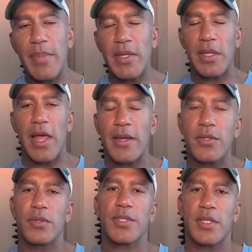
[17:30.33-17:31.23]
build a lot
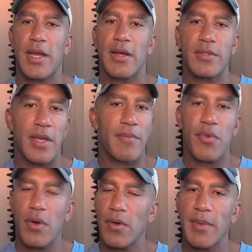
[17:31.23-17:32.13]
of tools in-house I
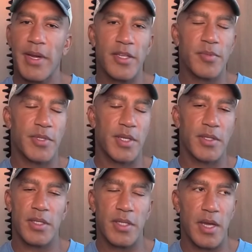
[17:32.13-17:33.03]
have programming
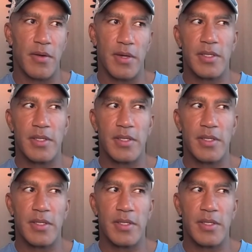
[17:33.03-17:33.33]
expertise etc.